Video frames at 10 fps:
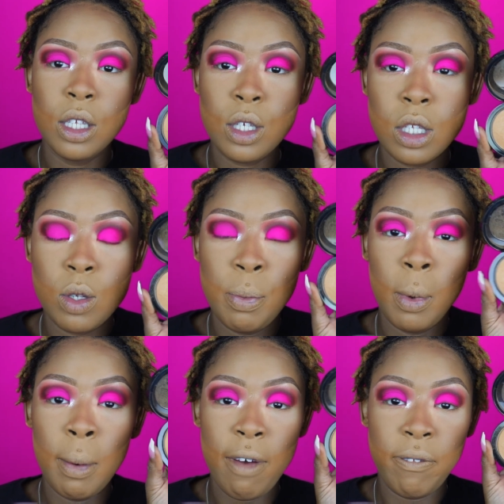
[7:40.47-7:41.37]
To sweep
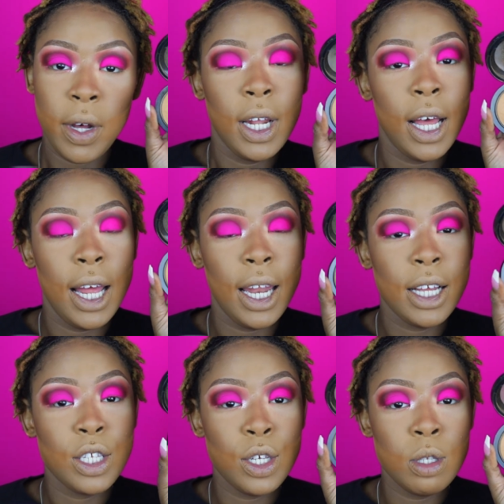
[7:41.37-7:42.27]
away my fallout, I
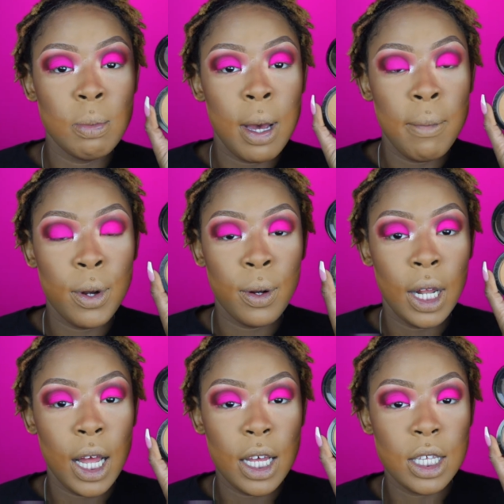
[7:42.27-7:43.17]
like to use my
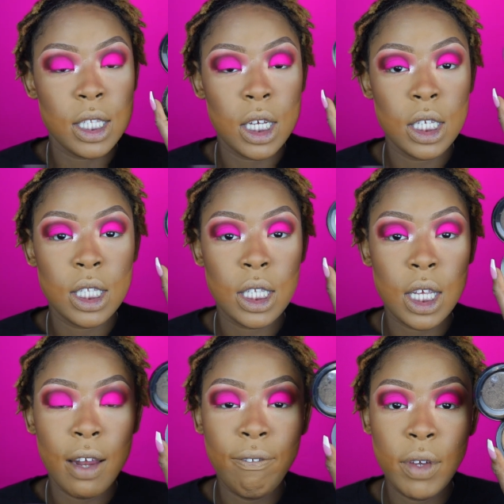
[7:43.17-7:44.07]
mineralized
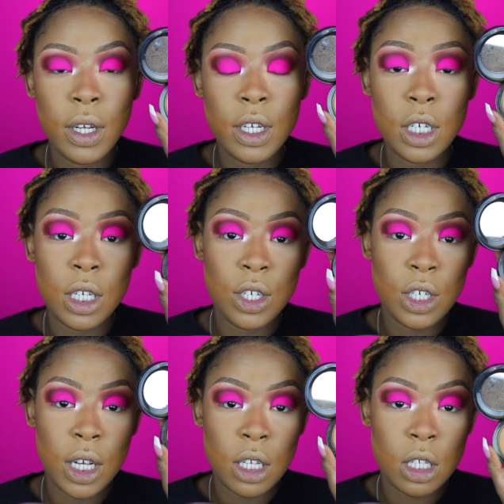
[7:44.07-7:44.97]
skin finish in the
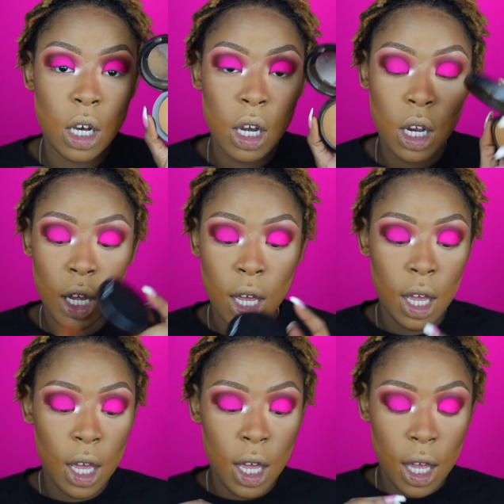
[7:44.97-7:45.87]
shade Dark.
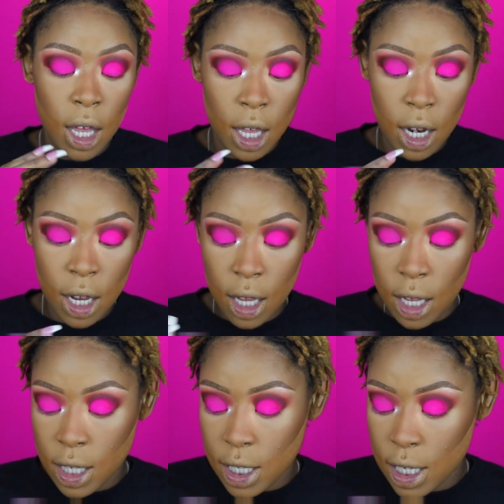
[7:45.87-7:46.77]

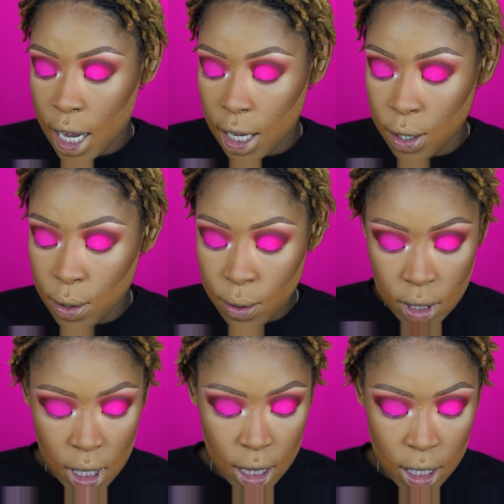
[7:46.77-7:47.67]
And I
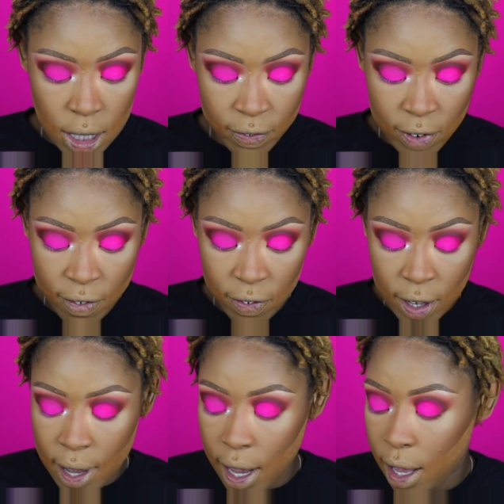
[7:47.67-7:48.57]
use this
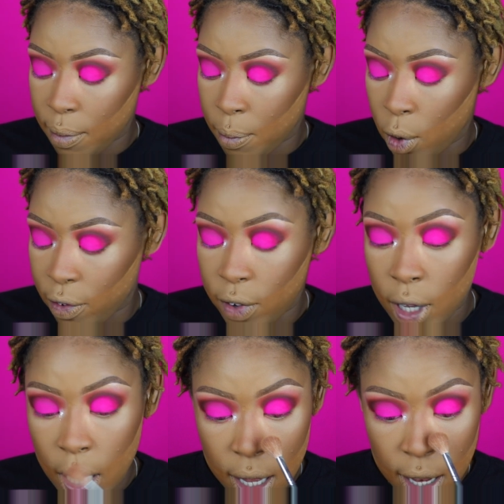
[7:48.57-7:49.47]
fluffy Morphe